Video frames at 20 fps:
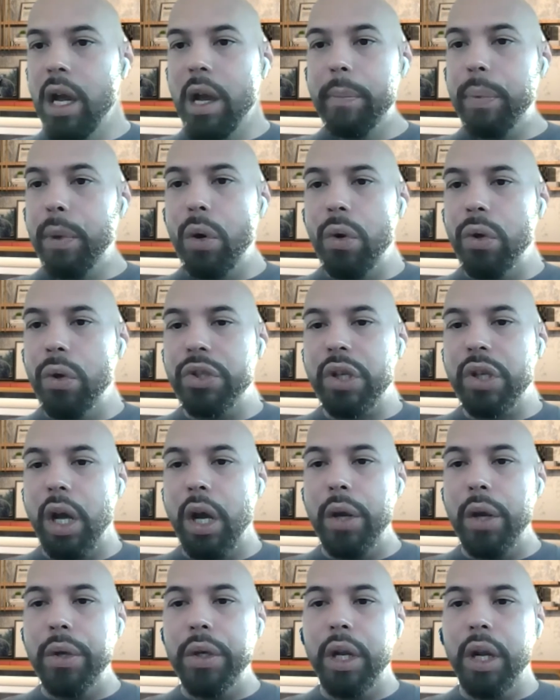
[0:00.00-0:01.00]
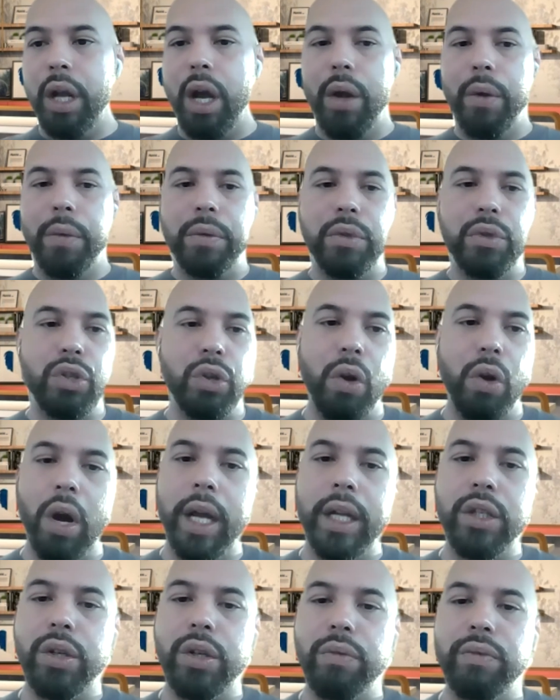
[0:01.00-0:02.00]
But also,
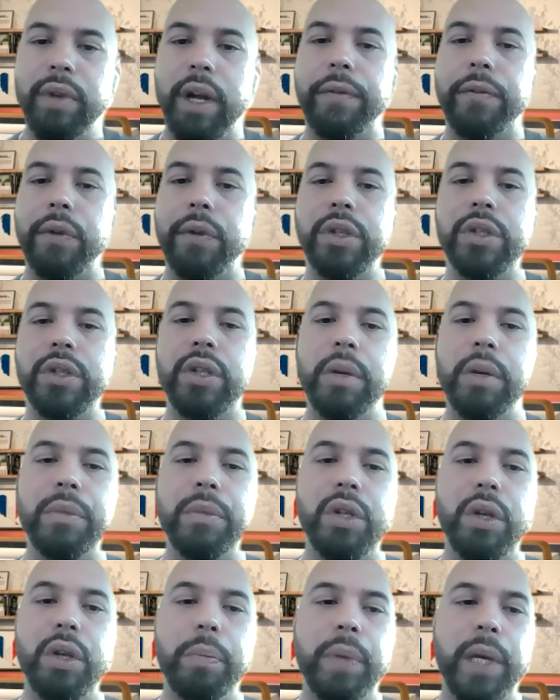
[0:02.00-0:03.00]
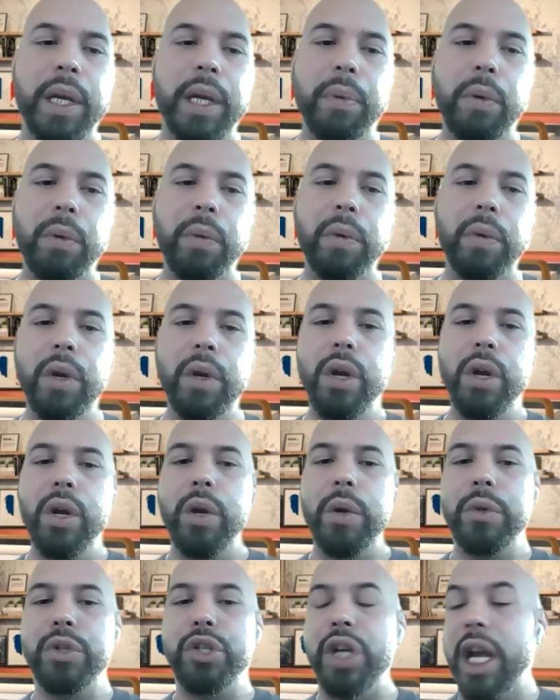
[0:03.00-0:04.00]
trying to reference them to people,
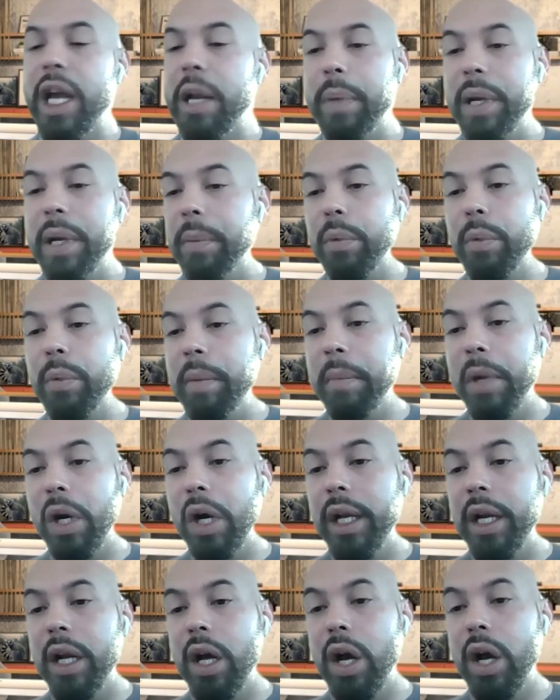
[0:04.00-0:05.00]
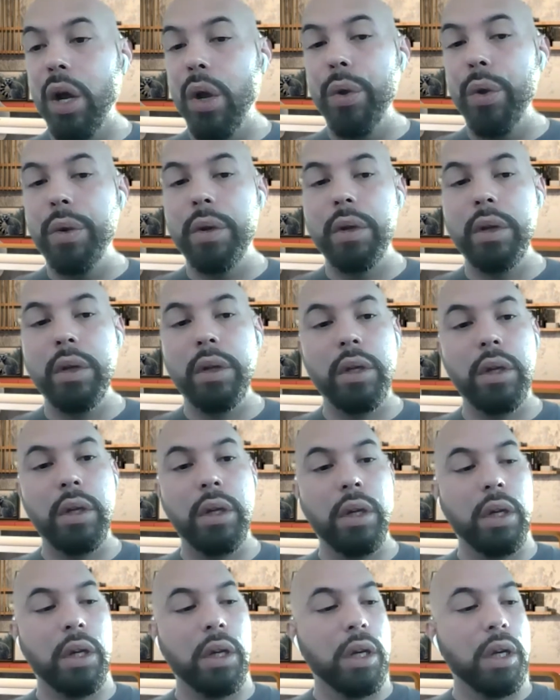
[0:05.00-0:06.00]
shared people we might know,
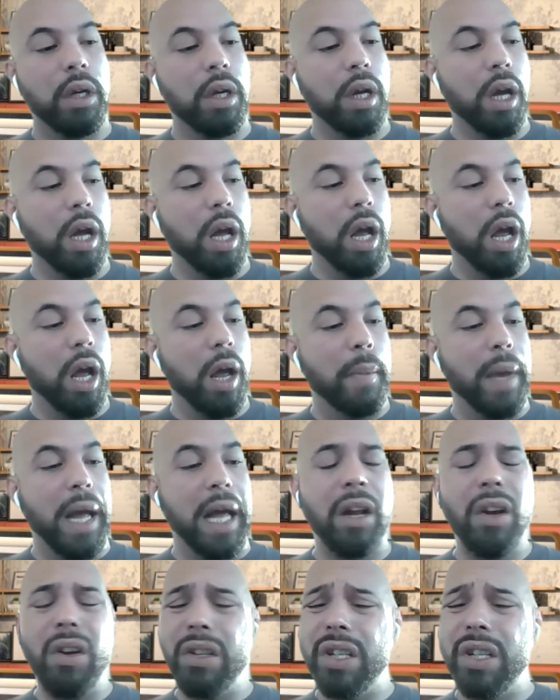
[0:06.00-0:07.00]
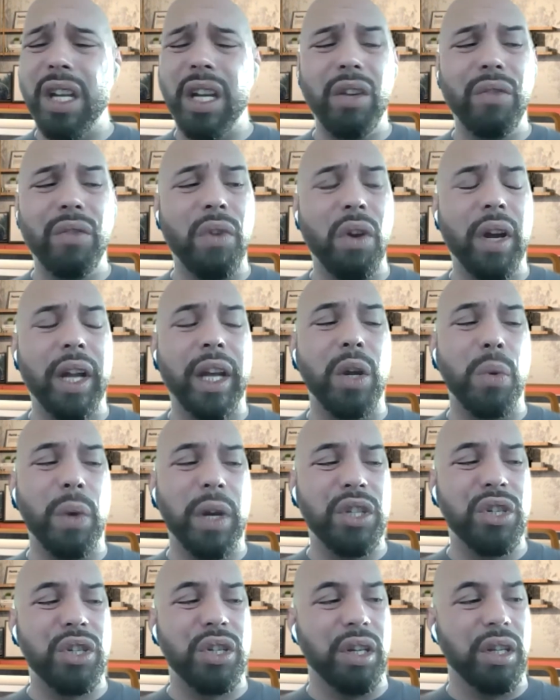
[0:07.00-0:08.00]
and asking the right
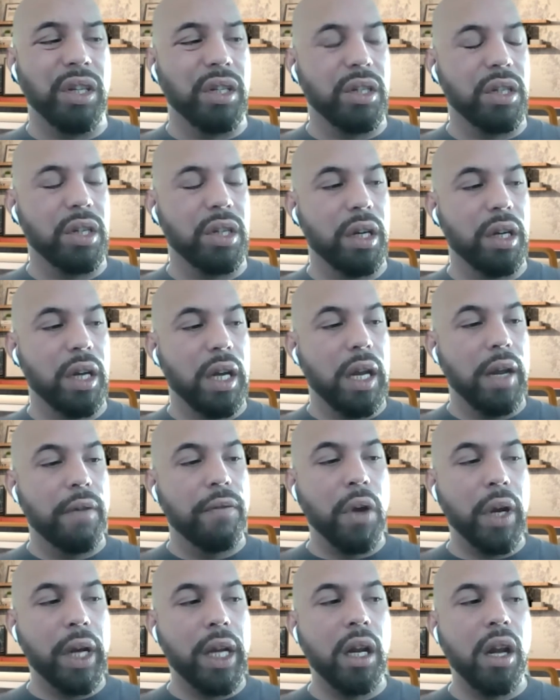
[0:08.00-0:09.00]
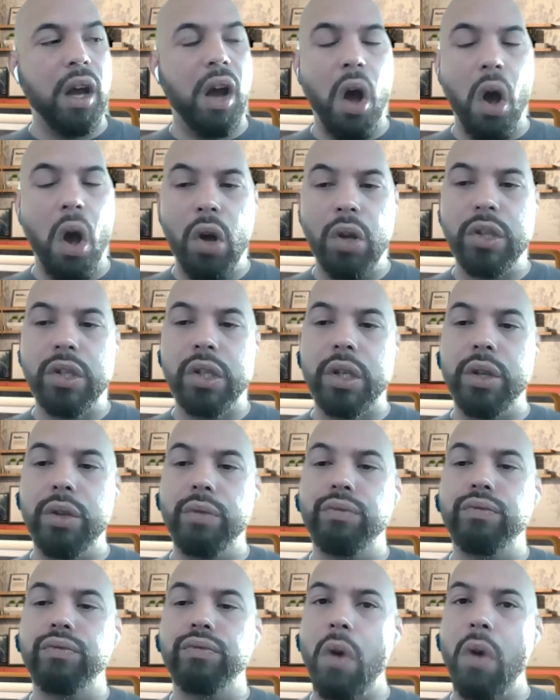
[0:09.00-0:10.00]
questions. If I can ask the
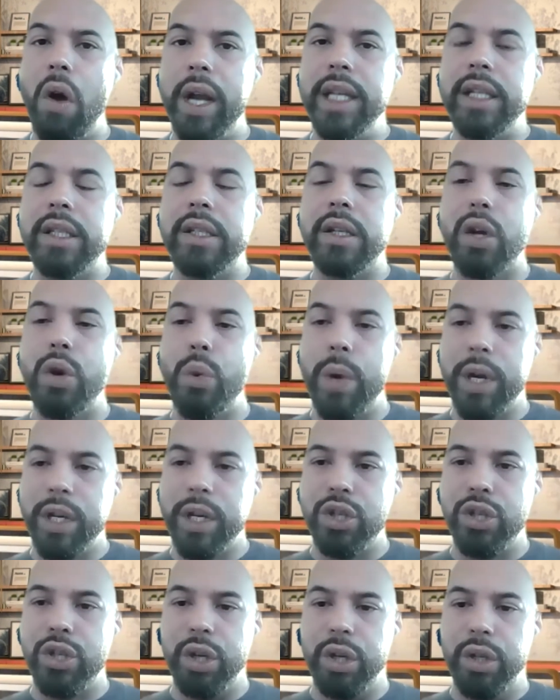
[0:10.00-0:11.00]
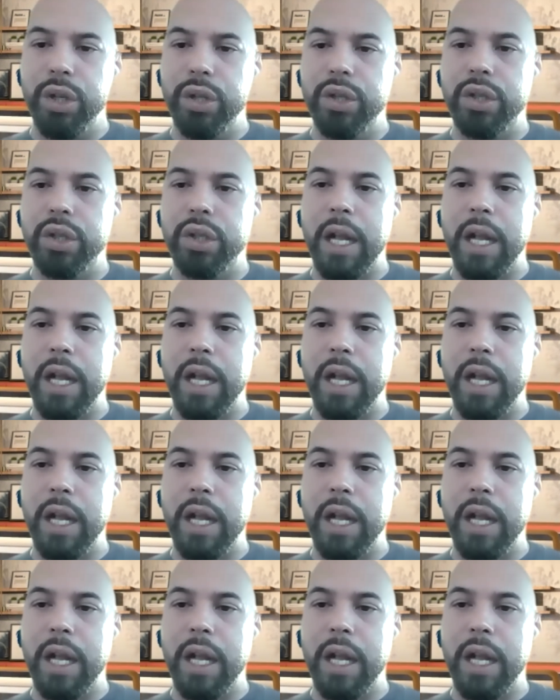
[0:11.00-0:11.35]
right questions